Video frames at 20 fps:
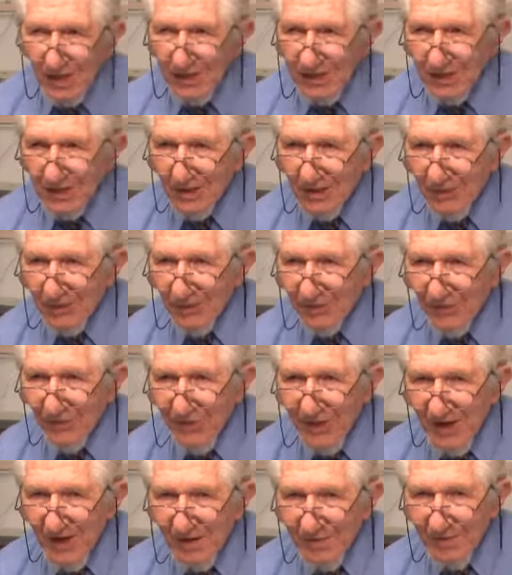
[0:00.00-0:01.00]
excludes
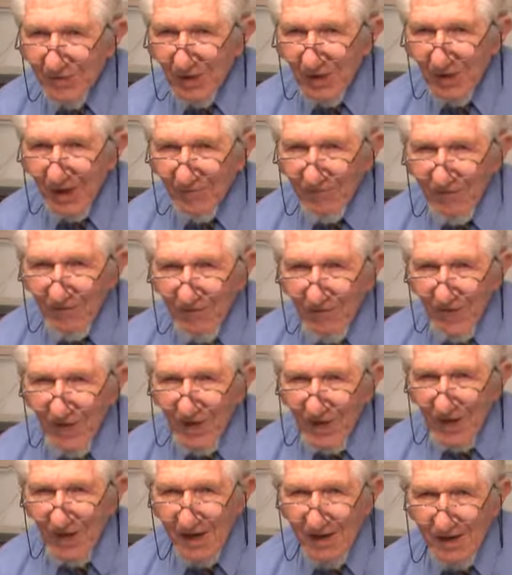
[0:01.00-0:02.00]
freedom. You're not
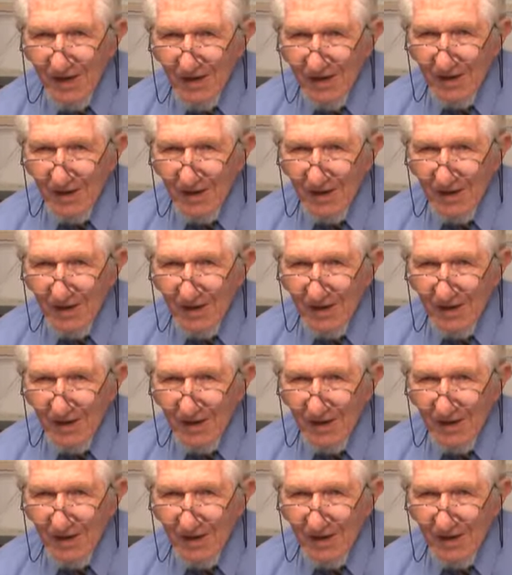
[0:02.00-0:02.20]
free.